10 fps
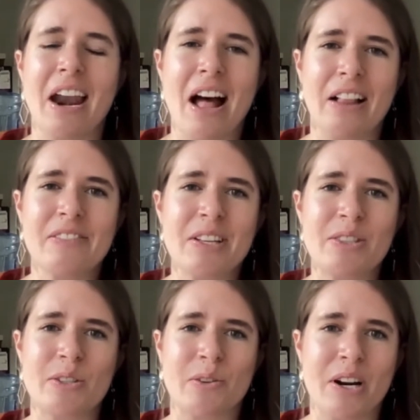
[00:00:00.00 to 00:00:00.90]
that
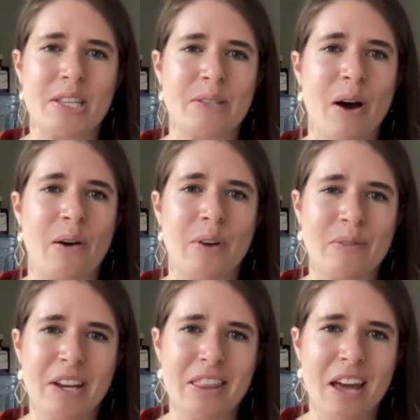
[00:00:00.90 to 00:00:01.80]
elevates stories about
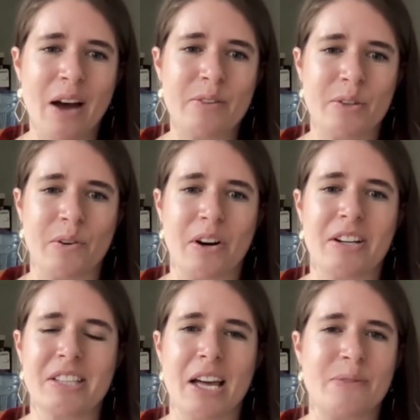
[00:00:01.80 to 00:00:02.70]
women in the
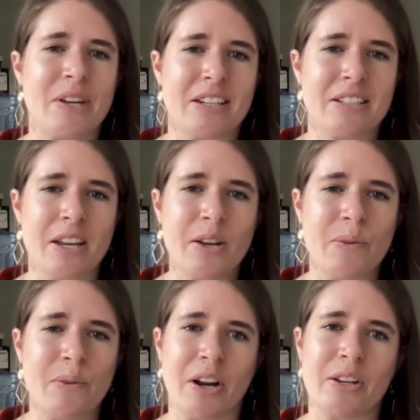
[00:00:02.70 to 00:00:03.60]
outdoors as we continue
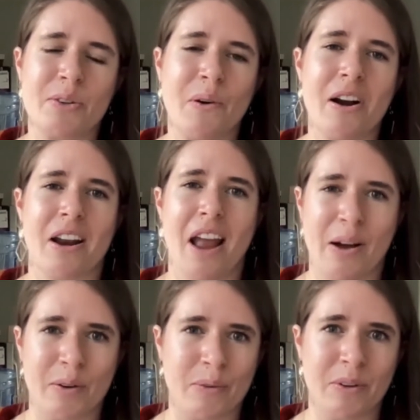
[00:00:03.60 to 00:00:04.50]
working toward an
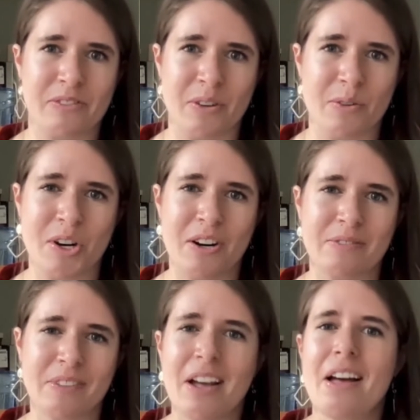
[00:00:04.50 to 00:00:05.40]
equitable future.
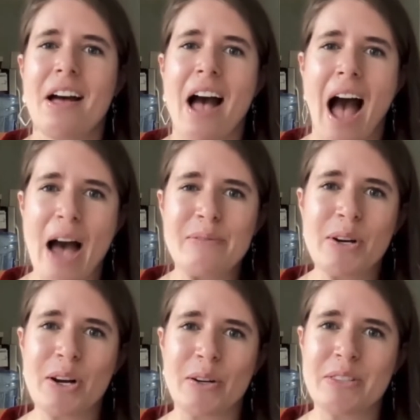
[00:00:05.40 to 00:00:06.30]
I'm
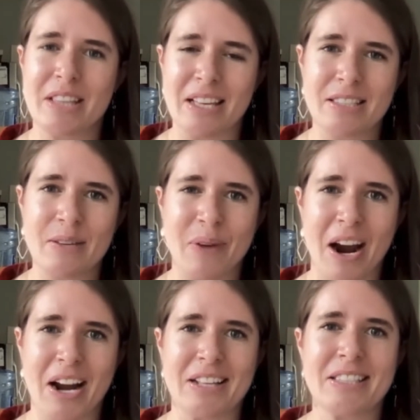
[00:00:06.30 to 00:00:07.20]
your host, Leslie
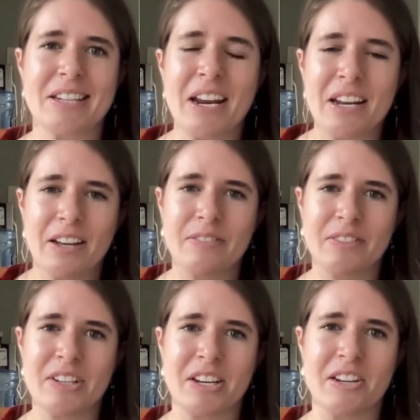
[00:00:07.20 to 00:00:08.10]
Barrett, standing in
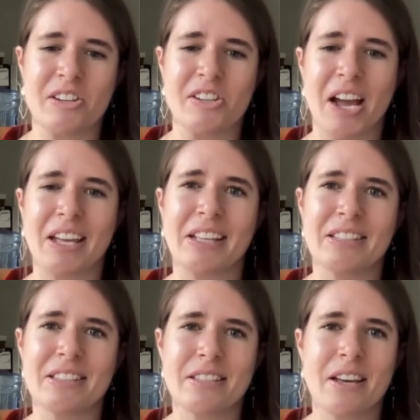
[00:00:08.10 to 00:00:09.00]
for Denisha
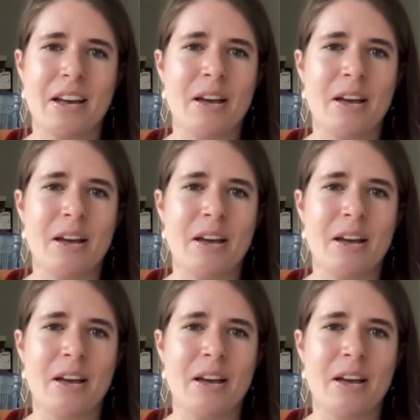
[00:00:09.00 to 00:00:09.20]
Jenkins.